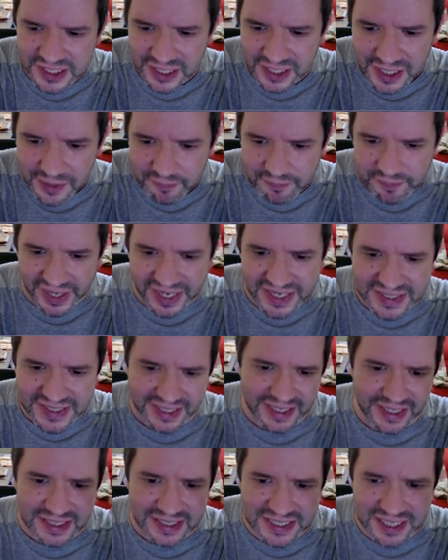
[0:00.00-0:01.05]
Basic
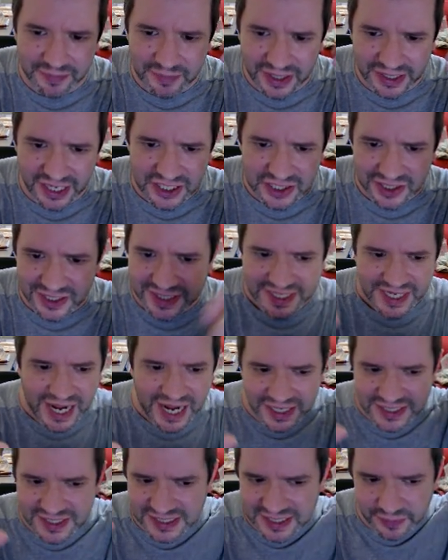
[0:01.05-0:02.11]
intimidation
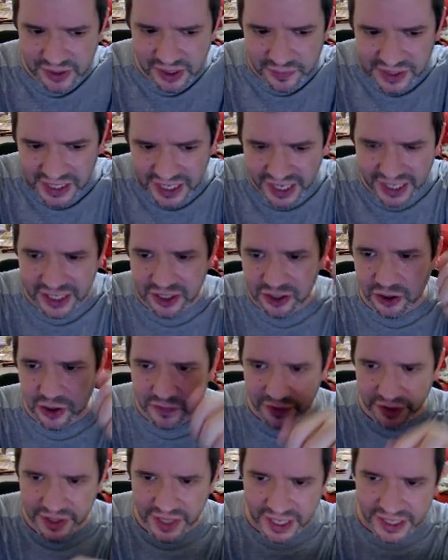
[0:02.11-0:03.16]
tactics. I'm going to be hitting you over
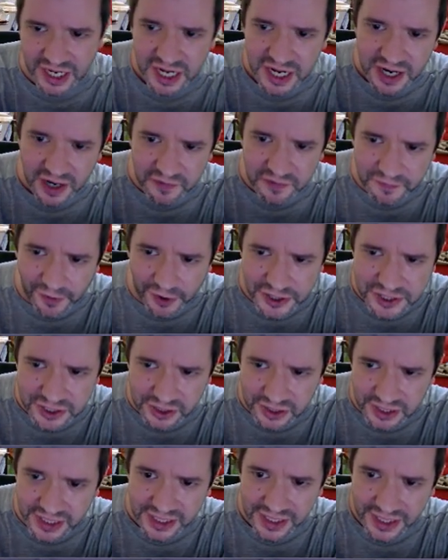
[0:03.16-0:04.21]
the head.
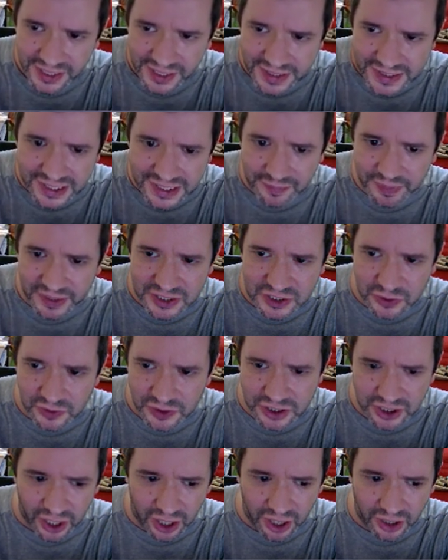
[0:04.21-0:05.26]
Unfortunately, he's a little bit too
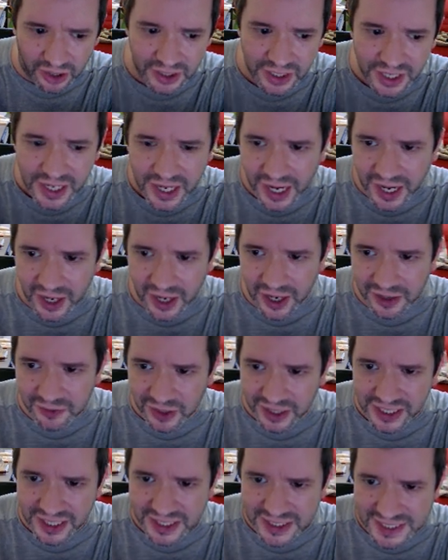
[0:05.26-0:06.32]
tall. And what
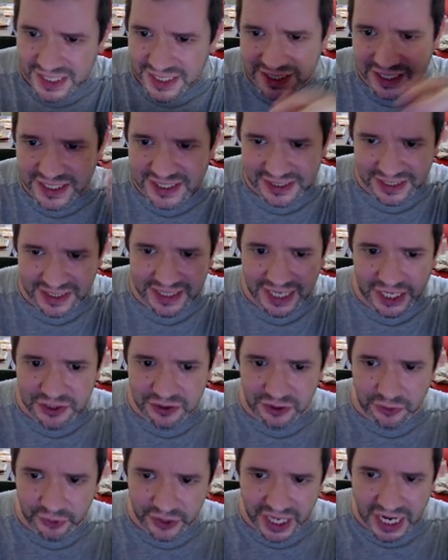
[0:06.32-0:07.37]
he does is, the natural
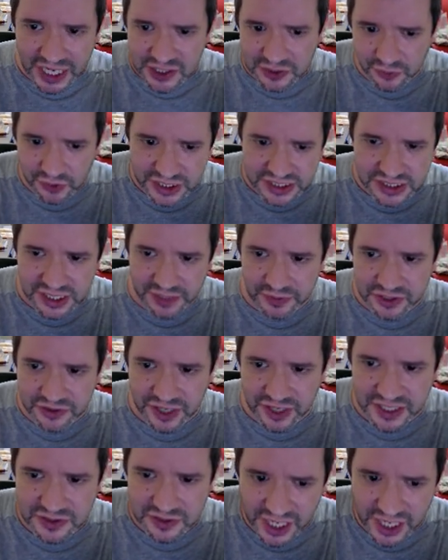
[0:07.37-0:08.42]
reaction when someone tries
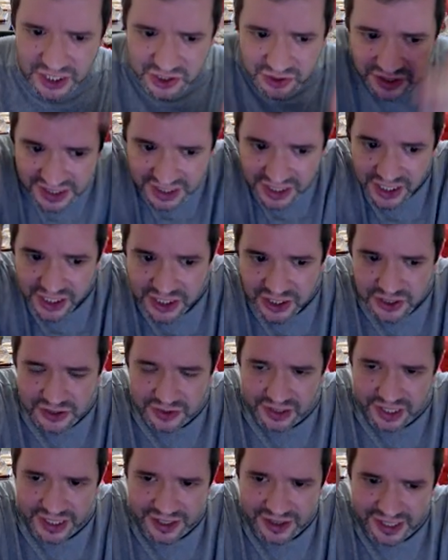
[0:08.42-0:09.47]
to hit you is, you do
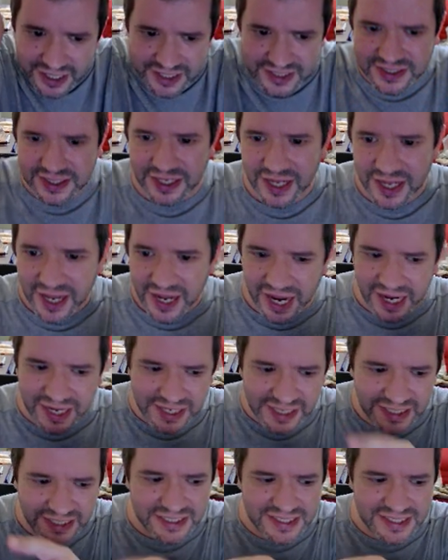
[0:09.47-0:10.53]
like this. And
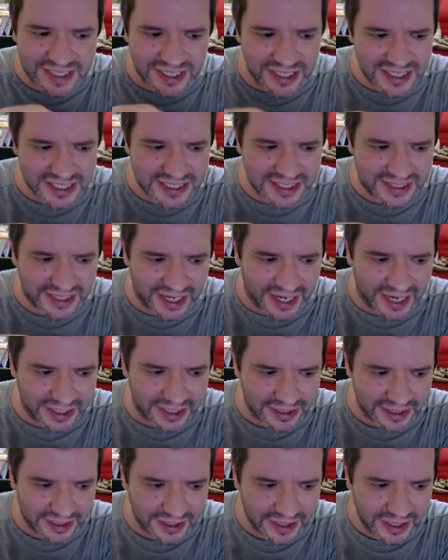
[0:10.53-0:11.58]
he does that
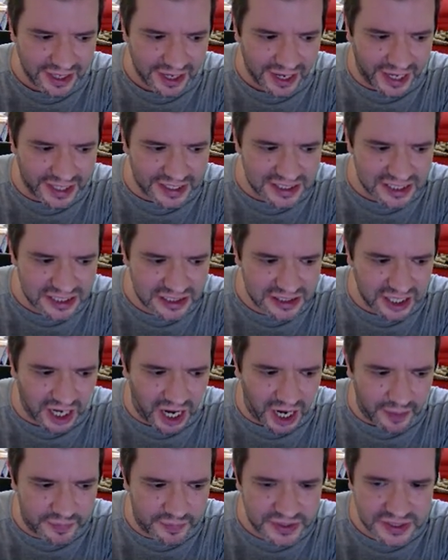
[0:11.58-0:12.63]
and
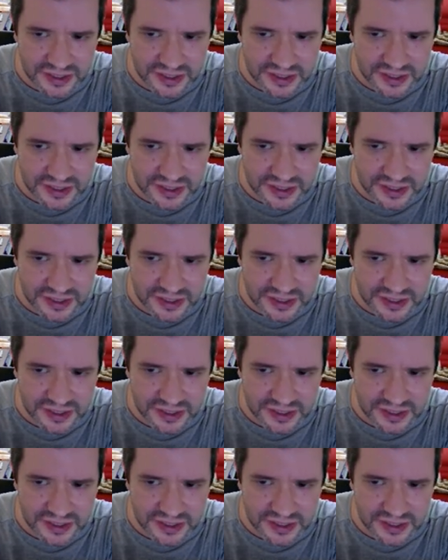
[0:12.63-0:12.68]
stops